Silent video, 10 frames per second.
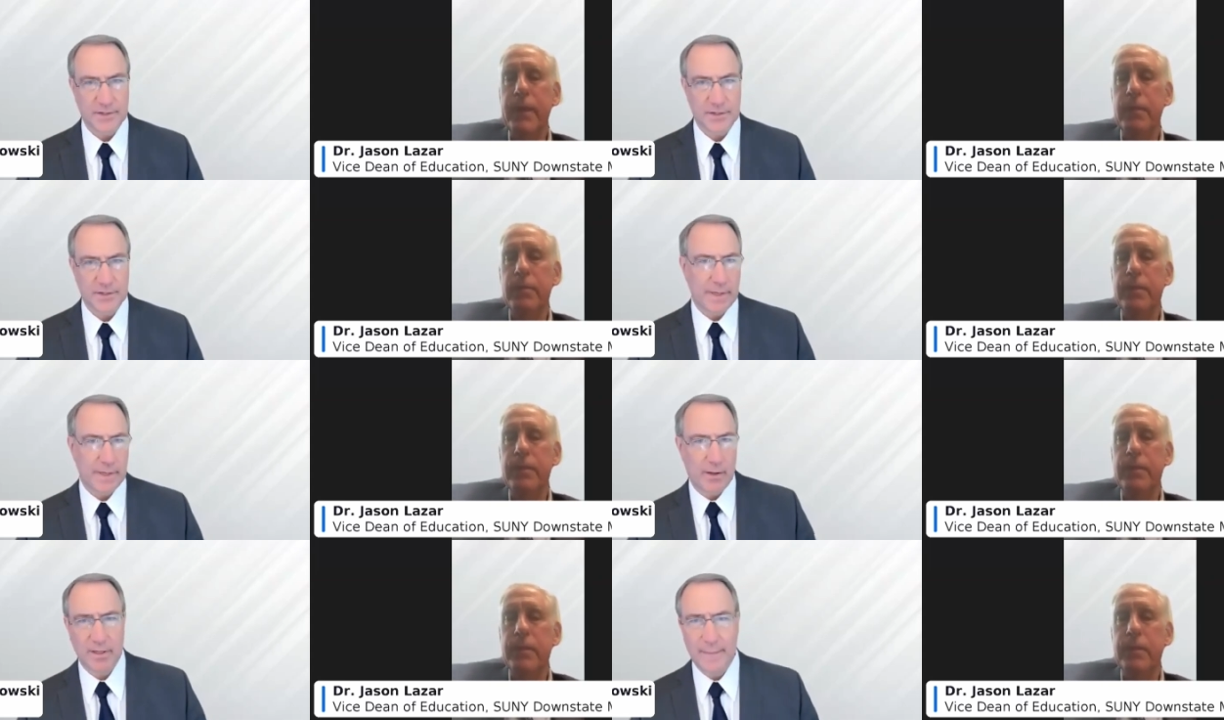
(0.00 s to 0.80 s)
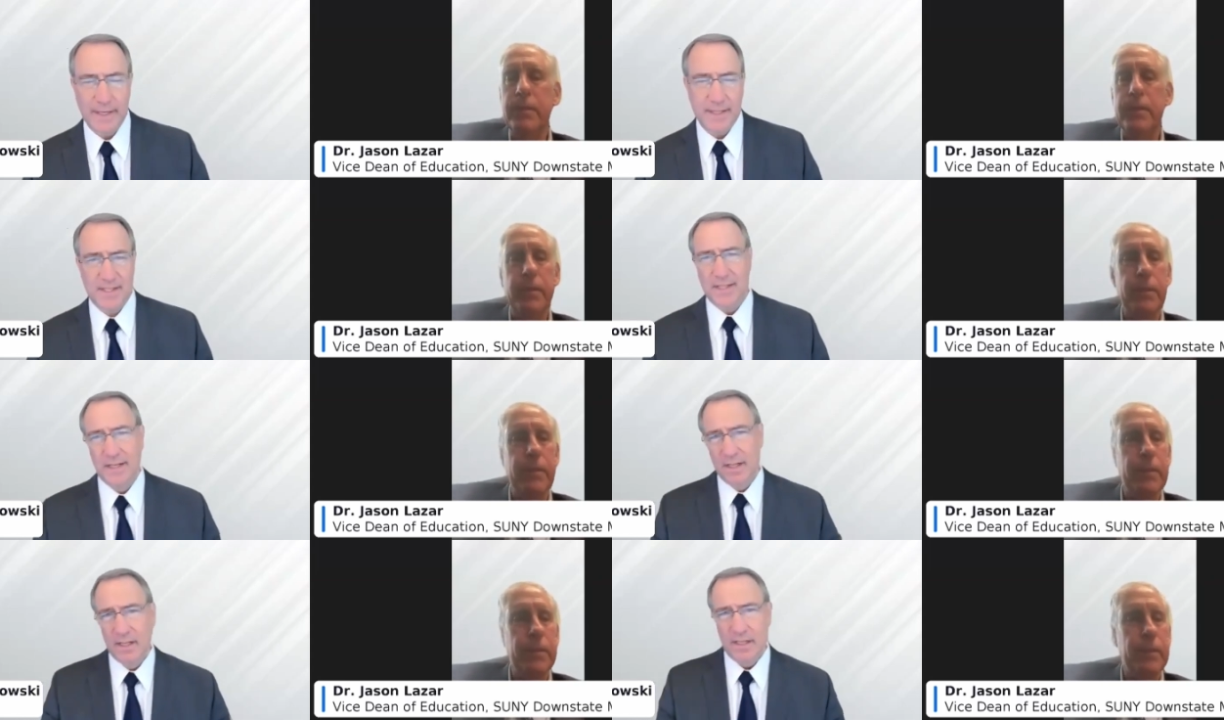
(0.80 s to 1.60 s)
Speaker 1: that's a great outcome, and it's
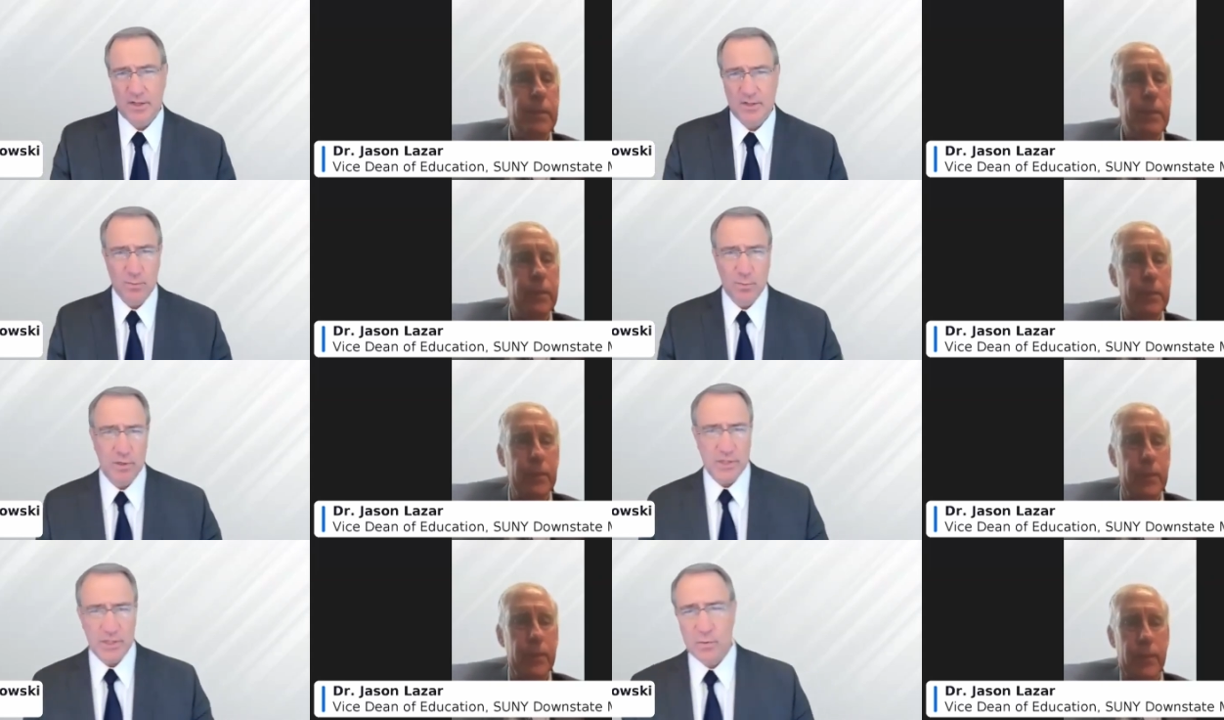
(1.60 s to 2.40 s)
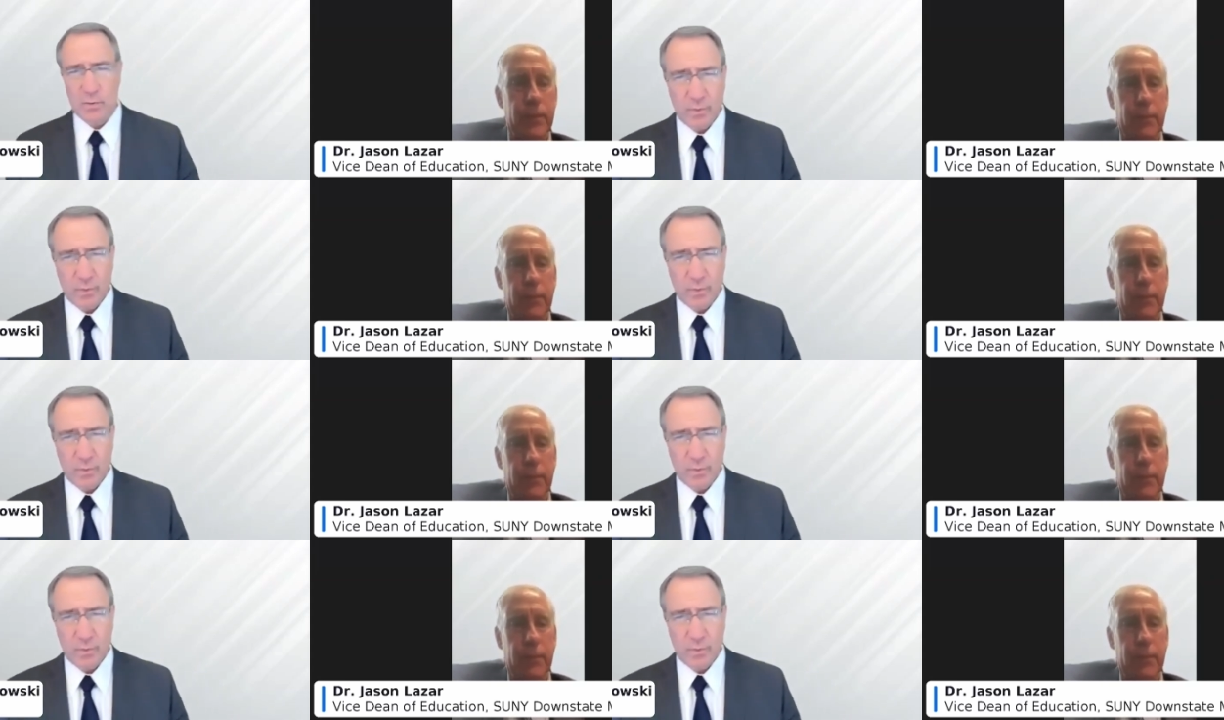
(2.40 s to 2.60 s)
it's also important too.